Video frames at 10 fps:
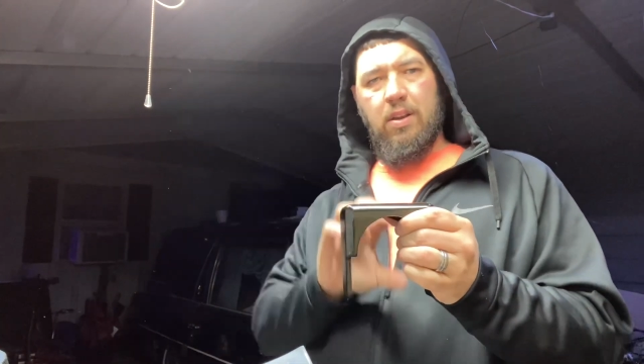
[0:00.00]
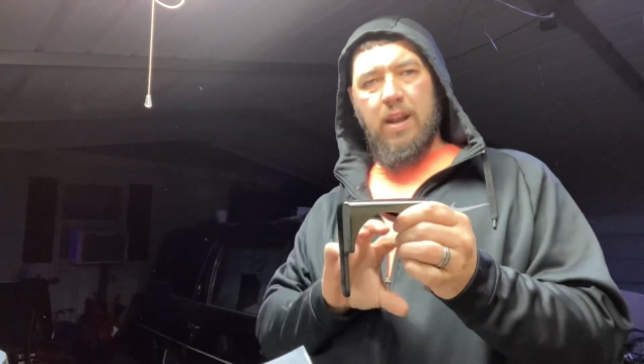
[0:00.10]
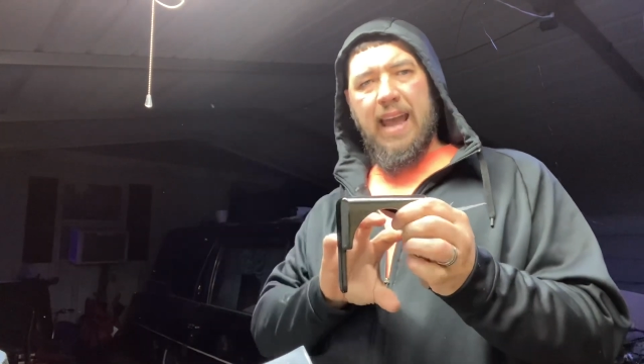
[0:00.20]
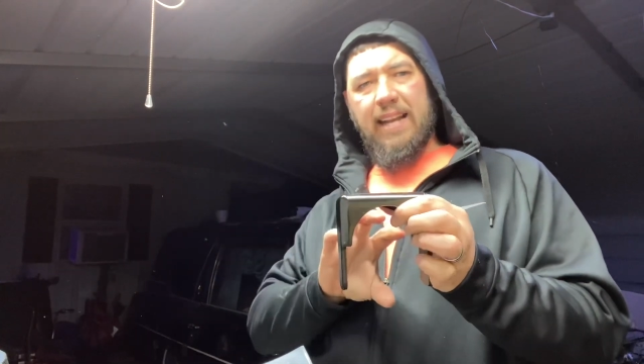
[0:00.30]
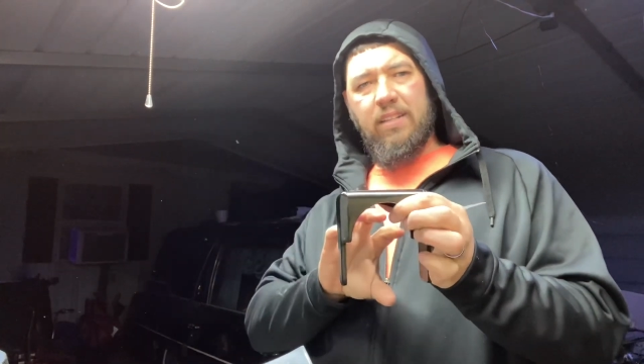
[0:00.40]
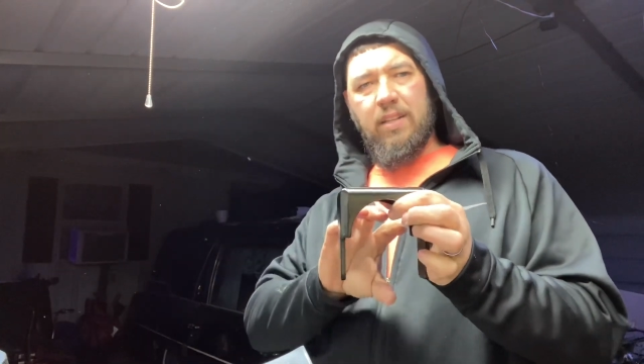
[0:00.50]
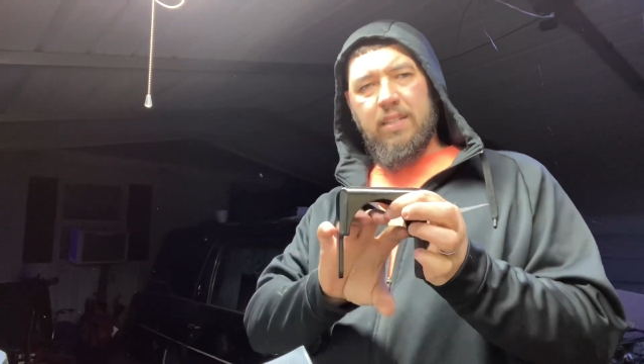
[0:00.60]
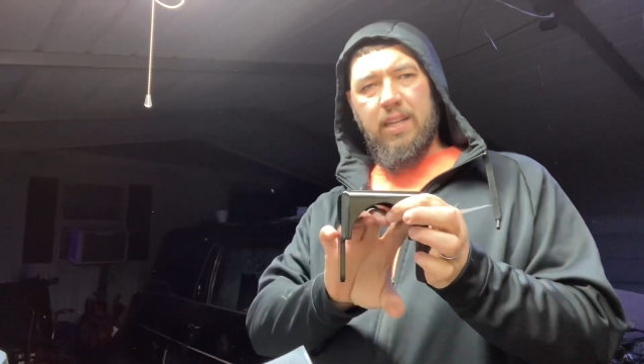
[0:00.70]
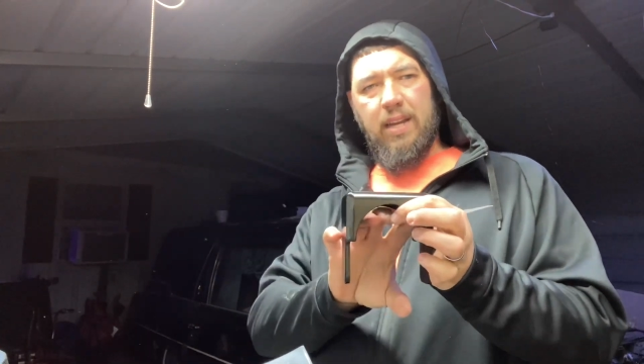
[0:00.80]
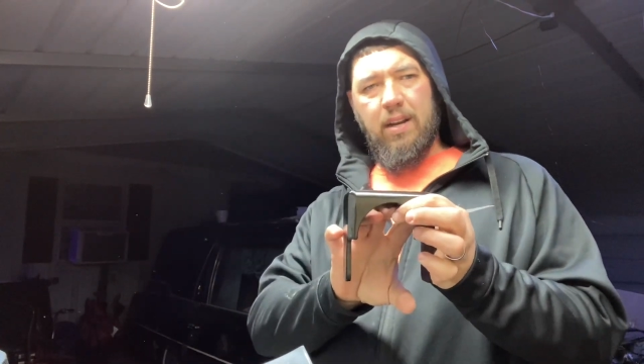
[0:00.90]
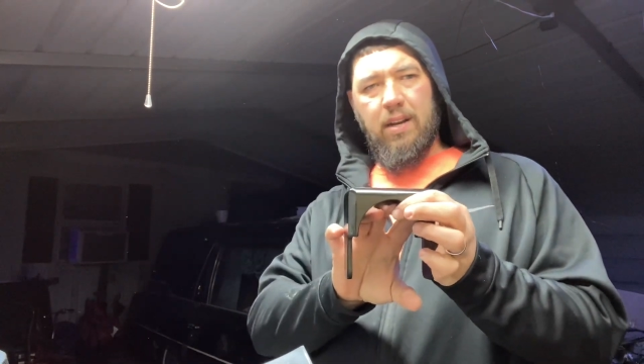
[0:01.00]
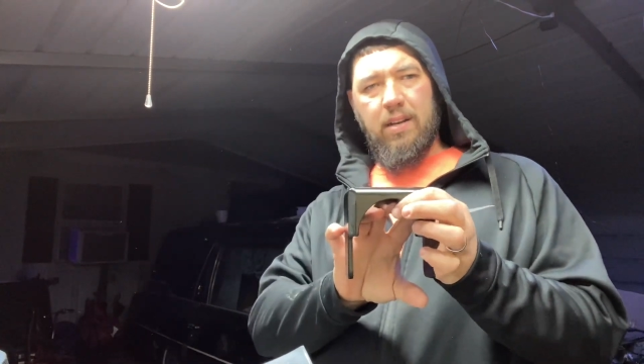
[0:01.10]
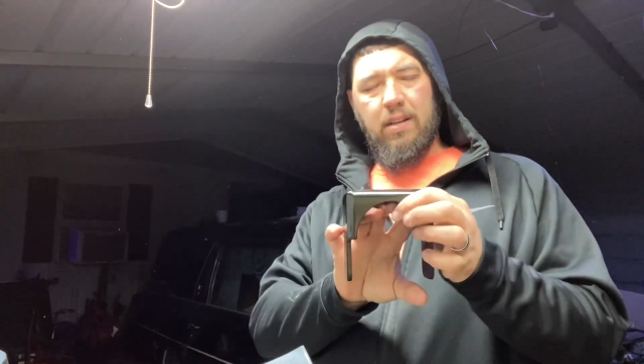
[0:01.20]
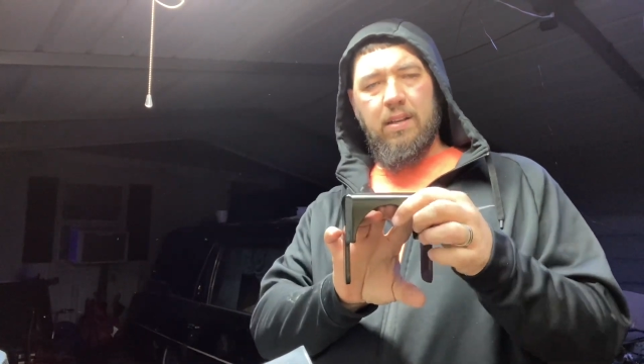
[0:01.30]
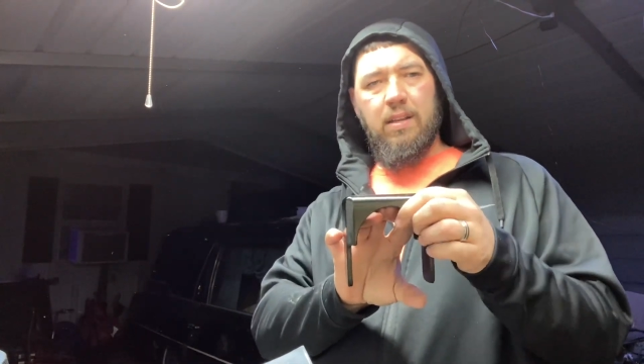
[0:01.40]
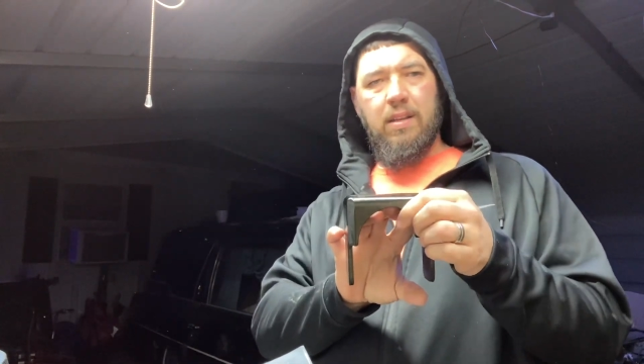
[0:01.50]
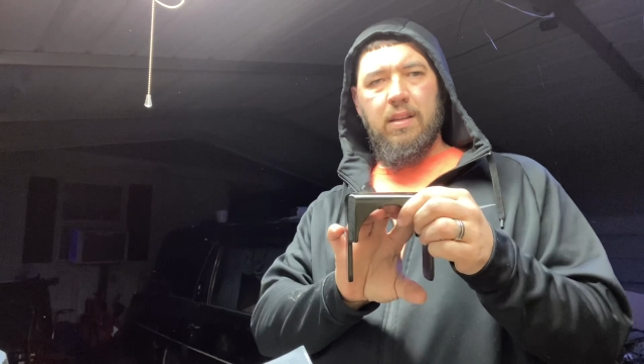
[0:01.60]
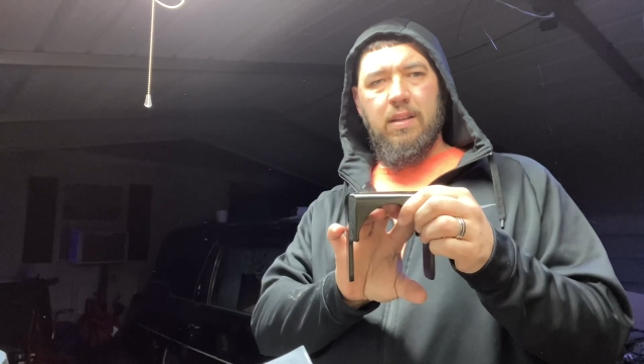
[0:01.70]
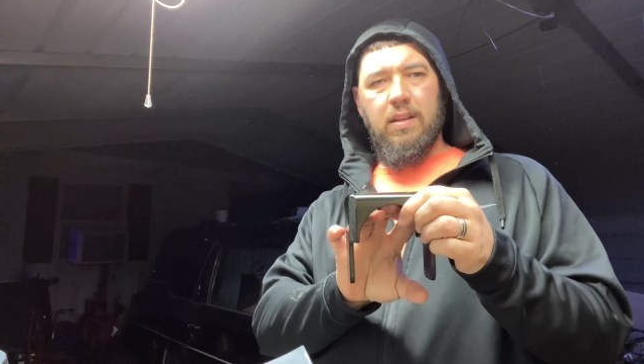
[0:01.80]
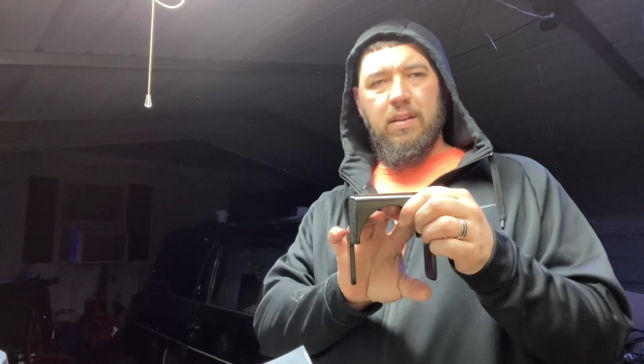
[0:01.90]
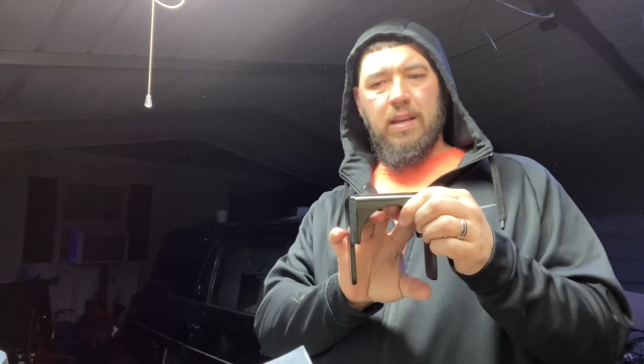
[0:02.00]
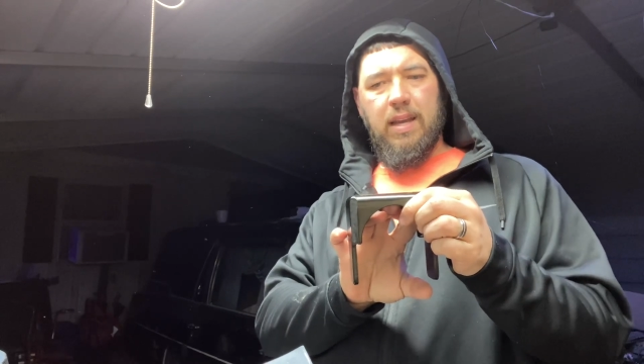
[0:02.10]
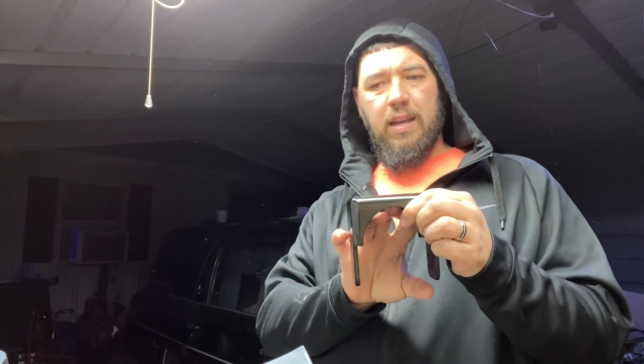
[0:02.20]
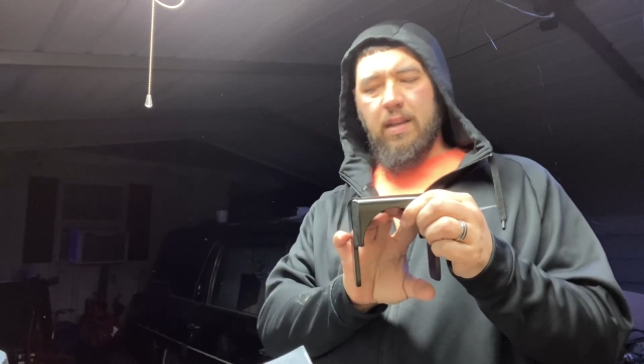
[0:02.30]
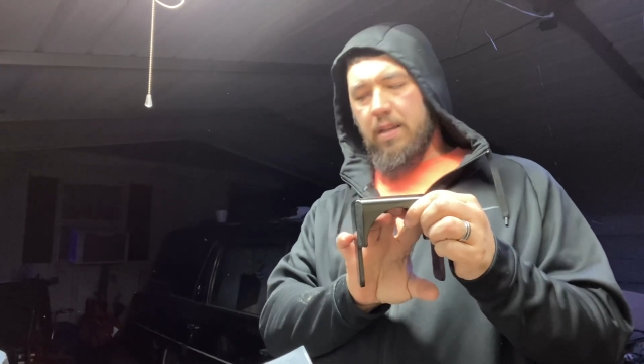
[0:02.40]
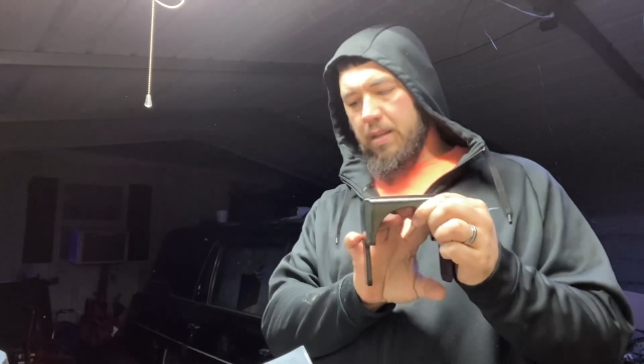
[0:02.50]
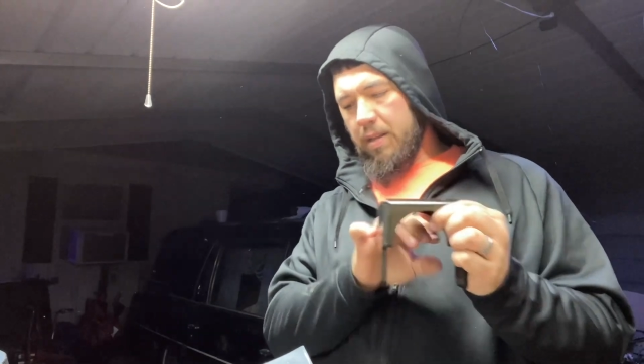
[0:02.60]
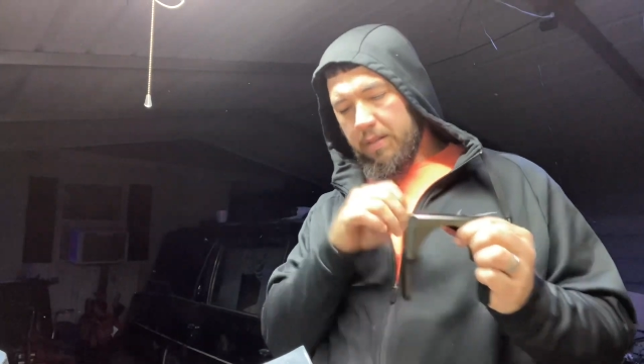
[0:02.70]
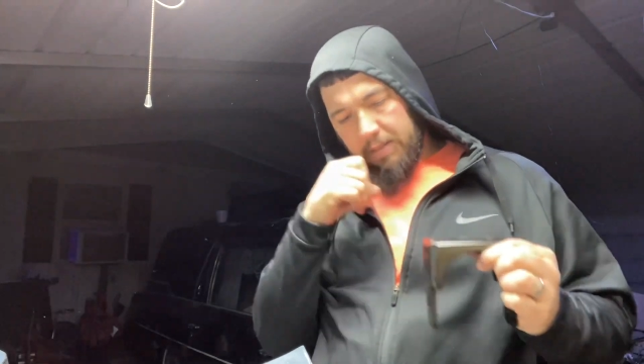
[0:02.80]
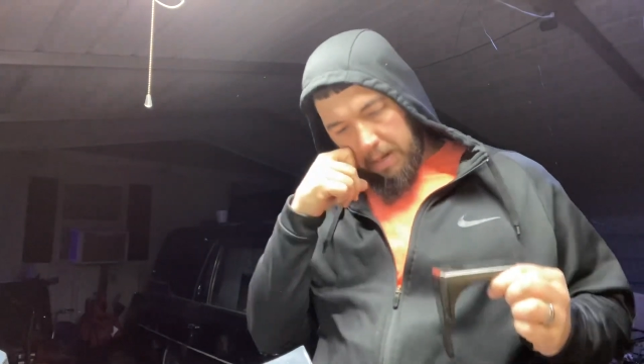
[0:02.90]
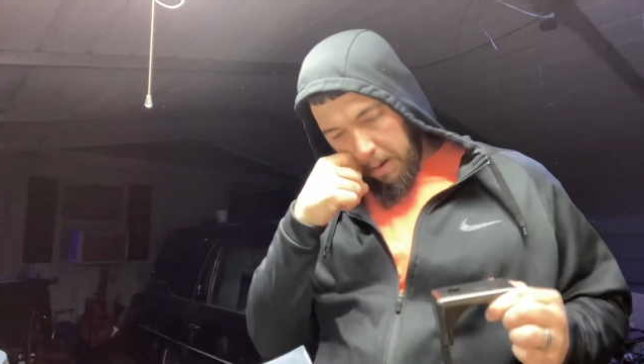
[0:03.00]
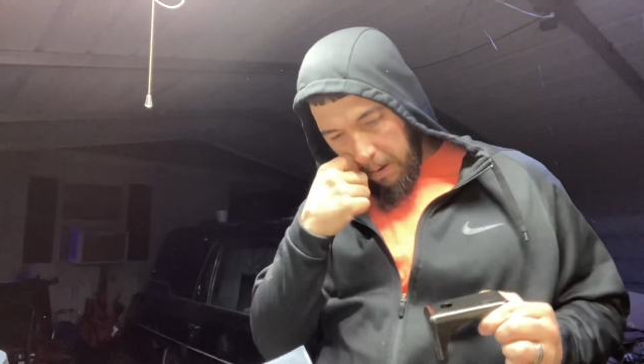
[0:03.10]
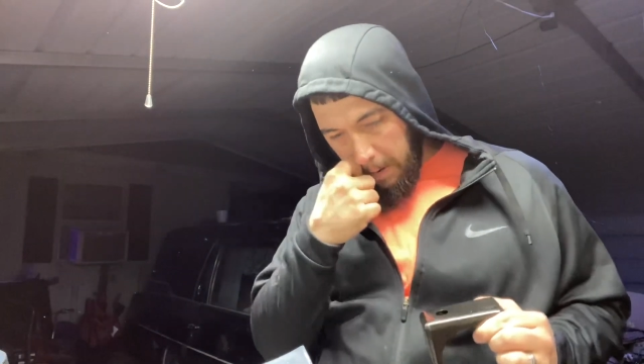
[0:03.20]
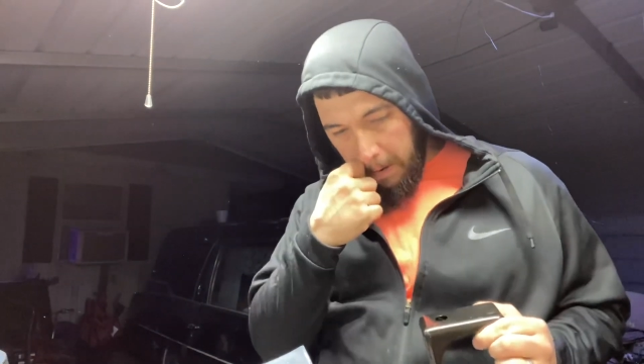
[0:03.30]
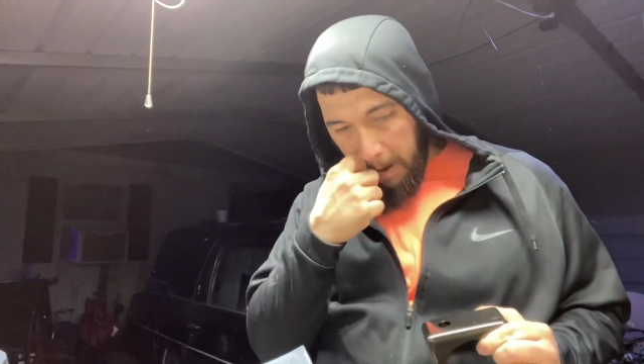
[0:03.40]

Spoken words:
axle is here, okay? So